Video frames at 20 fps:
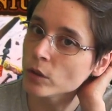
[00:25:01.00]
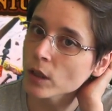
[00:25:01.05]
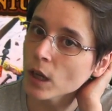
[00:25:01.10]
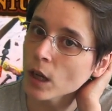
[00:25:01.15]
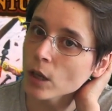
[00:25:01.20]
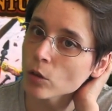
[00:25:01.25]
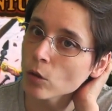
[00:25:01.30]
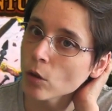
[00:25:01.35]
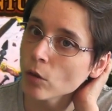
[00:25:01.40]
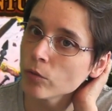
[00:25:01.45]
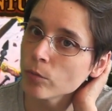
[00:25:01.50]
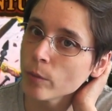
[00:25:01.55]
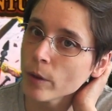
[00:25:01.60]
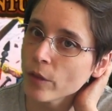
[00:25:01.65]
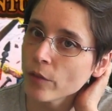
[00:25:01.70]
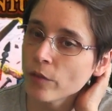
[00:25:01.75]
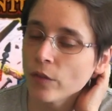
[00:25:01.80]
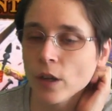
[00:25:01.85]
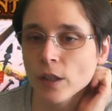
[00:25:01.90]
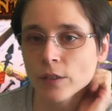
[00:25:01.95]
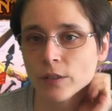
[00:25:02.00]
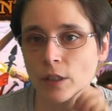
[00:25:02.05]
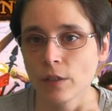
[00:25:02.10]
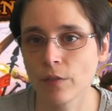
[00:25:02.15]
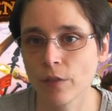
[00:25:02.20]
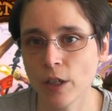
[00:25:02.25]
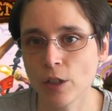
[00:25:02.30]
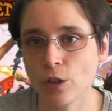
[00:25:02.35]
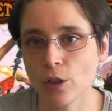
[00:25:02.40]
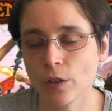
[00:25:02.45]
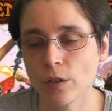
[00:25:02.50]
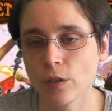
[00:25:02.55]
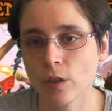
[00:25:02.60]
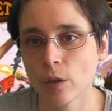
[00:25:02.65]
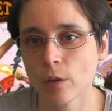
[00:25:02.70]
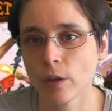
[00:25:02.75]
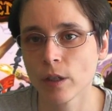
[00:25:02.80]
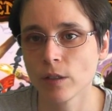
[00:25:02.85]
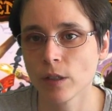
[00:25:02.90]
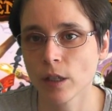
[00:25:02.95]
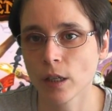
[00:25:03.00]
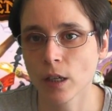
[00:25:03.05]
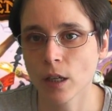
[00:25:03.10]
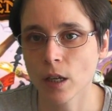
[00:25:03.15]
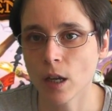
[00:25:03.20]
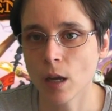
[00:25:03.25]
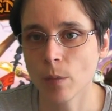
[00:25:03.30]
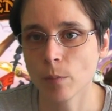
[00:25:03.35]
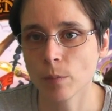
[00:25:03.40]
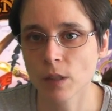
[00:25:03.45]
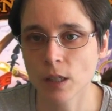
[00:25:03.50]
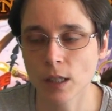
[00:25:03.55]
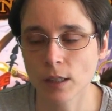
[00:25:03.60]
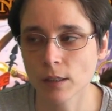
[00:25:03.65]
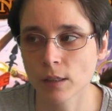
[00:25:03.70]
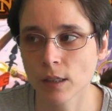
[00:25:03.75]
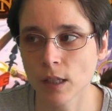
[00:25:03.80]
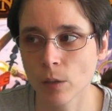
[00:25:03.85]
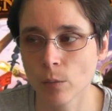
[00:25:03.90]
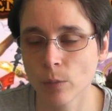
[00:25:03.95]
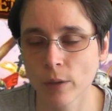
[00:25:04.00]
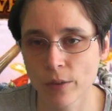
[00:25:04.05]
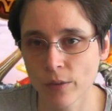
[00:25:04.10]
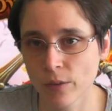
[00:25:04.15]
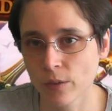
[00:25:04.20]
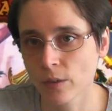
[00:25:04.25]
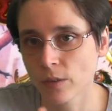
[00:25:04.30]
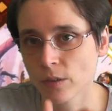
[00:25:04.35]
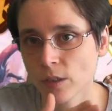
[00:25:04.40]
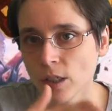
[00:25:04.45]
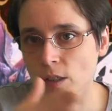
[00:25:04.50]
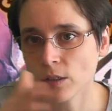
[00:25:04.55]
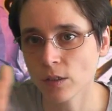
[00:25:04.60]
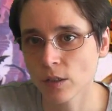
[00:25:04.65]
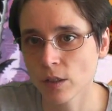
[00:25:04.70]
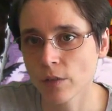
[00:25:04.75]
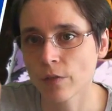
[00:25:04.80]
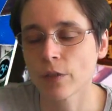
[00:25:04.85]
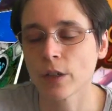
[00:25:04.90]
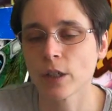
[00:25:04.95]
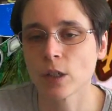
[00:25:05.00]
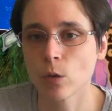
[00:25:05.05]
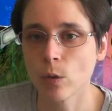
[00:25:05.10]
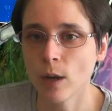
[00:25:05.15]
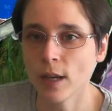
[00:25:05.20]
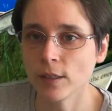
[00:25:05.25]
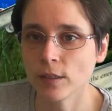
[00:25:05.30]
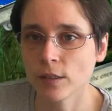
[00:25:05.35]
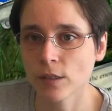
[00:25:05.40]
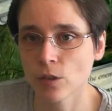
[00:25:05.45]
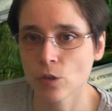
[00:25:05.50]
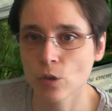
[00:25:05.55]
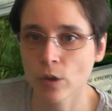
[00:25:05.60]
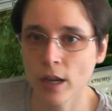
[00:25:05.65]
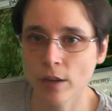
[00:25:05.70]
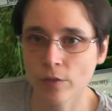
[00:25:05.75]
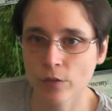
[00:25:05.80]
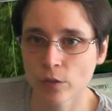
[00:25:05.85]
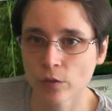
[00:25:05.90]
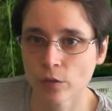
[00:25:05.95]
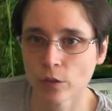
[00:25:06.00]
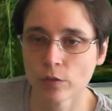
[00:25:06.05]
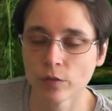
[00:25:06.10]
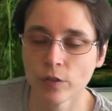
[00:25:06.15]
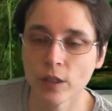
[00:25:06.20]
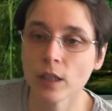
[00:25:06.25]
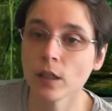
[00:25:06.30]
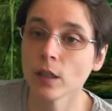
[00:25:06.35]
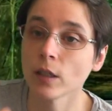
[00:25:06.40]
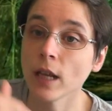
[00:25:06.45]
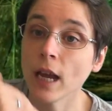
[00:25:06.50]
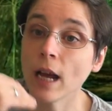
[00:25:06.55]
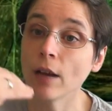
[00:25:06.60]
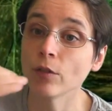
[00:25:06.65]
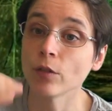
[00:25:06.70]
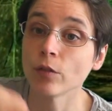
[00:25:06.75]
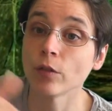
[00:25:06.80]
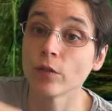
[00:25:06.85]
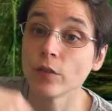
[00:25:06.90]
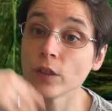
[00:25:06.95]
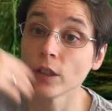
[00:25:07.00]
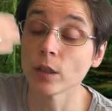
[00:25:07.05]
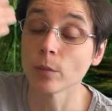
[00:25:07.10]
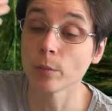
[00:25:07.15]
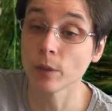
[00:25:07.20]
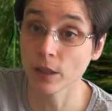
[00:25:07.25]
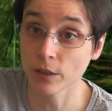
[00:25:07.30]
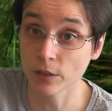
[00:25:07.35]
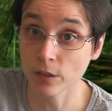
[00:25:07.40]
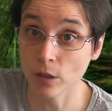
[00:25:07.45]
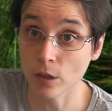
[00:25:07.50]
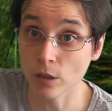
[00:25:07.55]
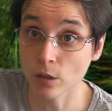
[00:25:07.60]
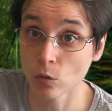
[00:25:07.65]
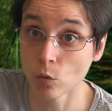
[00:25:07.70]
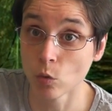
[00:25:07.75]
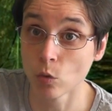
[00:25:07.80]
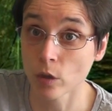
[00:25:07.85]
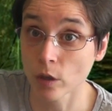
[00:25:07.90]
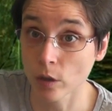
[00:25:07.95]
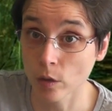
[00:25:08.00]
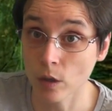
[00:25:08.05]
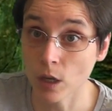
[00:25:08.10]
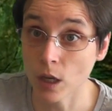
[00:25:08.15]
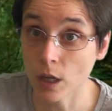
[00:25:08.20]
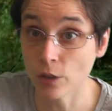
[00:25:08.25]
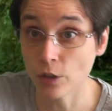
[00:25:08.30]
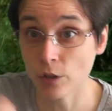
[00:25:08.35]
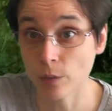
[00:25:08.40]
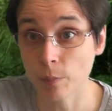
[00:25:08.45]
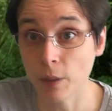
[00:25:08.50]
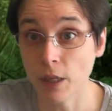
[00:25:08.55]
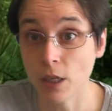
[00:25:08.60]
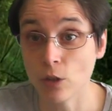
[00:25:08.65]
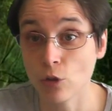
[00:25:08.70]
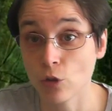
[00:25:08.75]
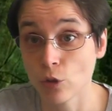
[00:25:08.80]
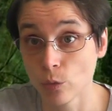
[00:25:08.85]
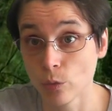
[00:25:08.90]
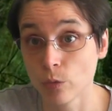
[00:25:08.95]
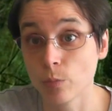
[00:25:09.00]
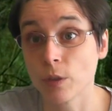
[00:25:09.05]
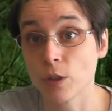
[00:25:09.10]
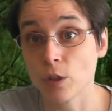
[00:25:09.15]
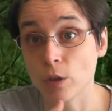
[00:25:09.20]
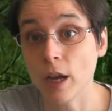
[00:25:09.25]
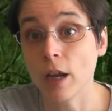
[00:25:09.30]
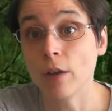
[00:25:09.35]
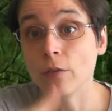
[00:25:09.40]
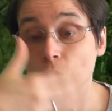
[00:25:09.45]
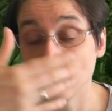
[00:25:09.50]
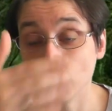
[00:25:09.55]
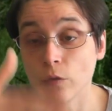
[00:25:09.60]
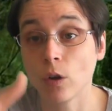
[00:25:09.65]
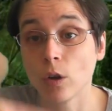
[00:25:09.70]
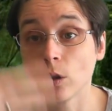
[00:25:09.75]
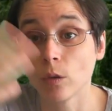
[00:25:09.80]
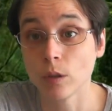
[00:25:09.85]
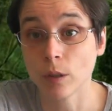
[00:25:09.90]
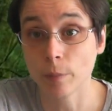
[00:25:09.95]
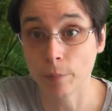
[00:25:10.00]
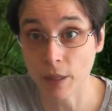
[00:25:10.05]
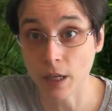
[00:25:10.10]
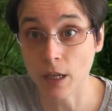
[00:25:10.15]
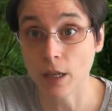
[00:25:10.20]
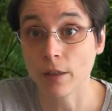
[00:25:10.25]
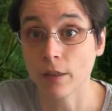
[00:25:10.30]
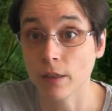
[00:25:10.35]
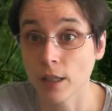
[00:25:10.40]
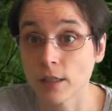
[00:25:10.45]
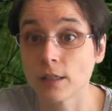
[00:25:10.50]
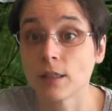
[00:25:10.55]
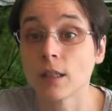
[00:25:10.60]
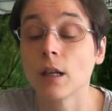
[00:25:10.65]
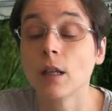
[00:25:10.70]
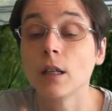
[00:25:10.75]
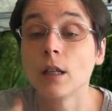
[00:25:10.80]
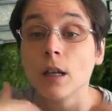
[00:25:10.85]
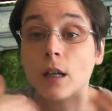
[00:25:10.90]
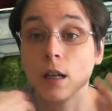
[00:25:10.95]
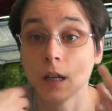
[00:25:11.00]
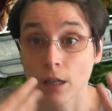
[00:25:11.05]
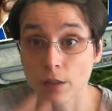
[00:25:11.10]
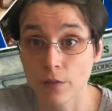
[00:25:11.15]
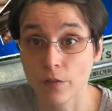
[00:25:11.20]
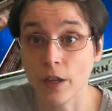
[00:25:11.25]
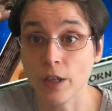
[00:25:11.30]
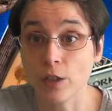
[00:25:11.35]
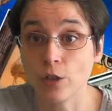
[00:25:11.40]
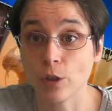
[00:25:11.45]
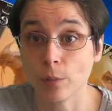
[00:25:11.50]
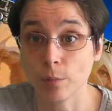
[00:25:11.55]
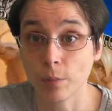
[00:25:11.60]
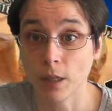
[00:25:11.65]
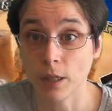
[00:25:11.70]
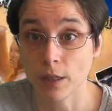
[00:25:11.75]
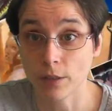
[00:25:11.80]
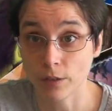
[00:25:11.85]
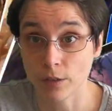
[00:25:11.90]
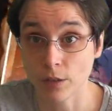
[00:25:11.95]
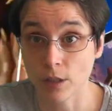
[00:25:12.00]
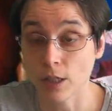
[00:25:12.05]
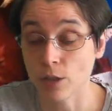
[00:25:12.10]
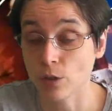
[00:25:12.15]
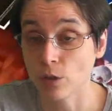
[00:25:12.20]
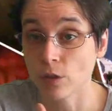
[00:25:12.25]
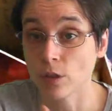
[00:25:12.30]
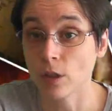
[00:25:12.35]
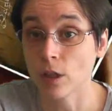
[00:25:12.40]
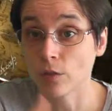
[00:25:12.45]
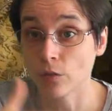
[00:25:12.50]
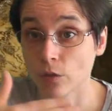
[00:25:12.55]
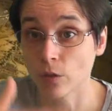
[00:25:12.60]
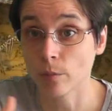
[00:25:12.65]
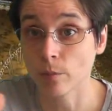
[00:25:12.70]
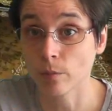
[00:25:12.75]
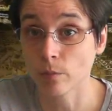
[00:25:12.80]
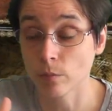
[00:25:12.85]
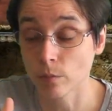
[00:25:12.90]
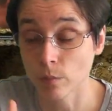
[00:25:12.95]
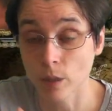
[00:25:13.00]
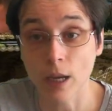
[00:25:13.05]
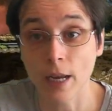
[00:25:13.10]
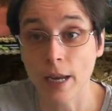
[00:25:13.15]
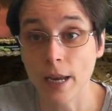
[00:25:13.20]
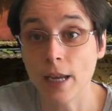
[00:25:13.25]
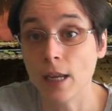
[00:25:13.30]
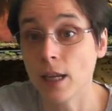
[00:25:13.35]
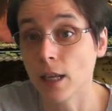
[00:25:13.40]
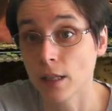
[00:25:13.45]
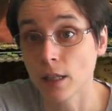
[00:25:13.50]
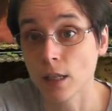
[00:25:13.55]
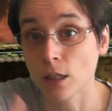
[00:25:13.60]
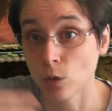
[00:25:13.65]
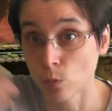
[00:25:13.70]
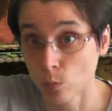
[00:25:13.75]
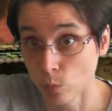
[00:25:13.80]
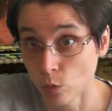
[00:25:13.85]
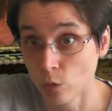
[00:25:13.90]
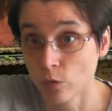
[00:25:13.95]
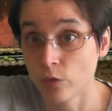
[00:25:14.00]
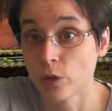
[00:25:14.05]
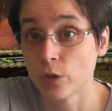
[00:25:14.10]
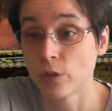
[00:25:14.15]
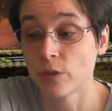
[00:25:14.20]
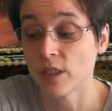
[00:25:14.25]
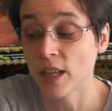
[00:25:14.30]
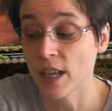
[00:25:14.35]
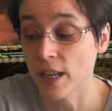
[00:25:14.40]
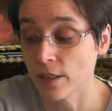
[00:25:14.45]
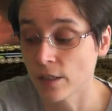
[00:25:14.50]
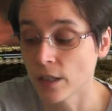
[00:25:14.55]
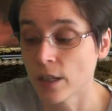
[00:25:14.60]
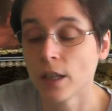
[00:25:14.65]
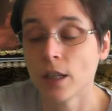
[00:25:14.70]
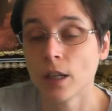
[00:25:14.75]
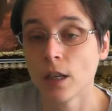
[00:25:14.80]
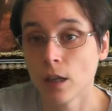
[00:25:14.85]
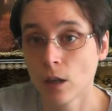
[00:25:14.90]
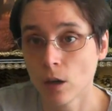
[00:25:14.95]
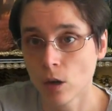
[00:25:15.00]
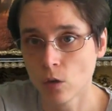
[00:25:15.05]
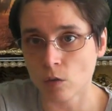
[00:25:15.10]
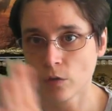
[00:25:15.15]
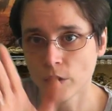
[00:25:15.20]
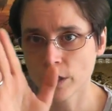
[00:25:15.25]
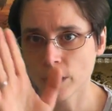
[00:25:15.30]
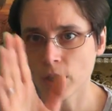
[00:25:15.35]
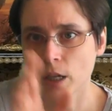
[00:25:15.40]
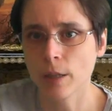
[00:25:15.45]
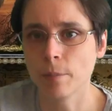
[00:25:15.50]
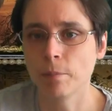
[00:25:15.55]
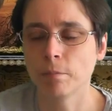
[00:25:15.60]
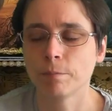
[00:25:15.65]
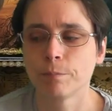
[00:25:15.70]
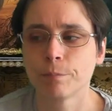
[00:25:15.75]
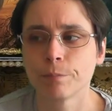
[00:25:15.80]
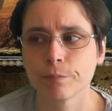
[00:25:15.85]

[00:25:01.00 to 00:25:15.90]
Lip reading: start off with the first adventure series, and it comes, let's say, with 6 different quests that you have to fulfill, and you have to fulfill them in a certain order. You can't just pick and choose, but you have to follow the path. It's an adventure path that you start from A and then you move to Z over time.